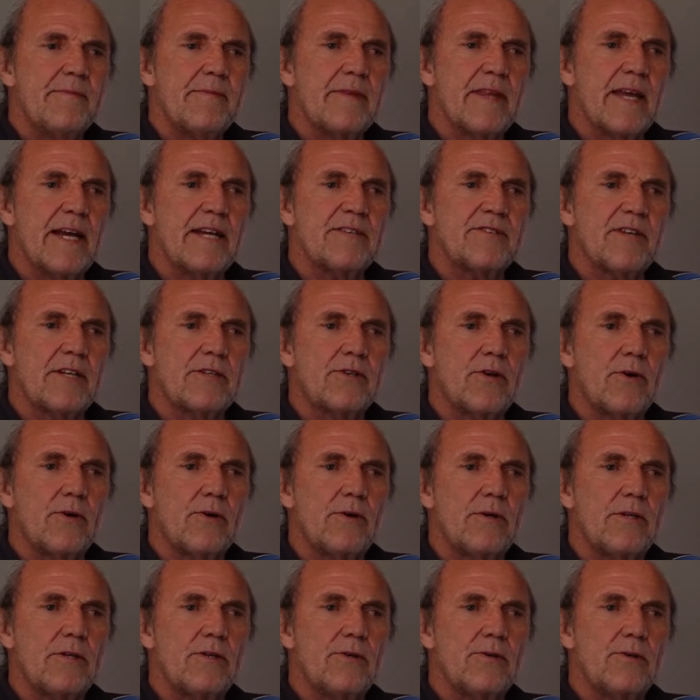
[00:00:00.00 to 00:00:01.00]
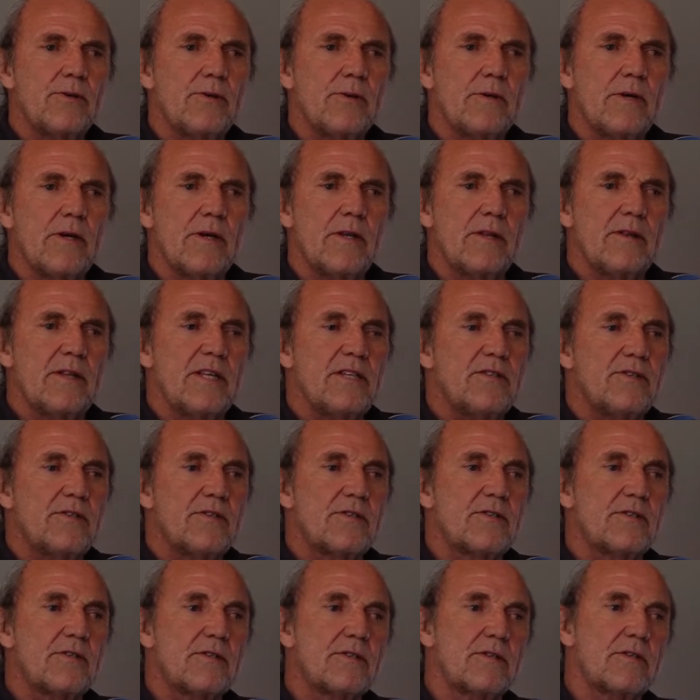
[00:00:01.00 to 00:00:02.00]
As I told you,
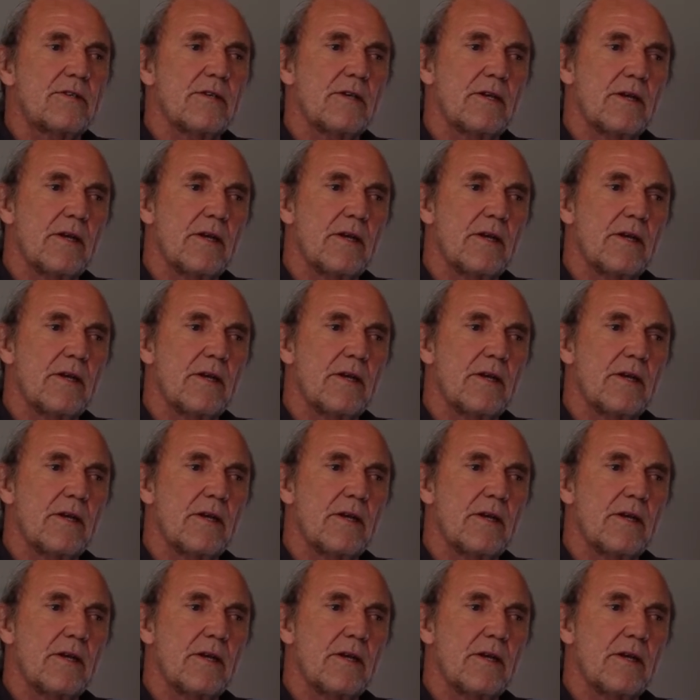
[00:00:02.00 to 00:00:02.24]
this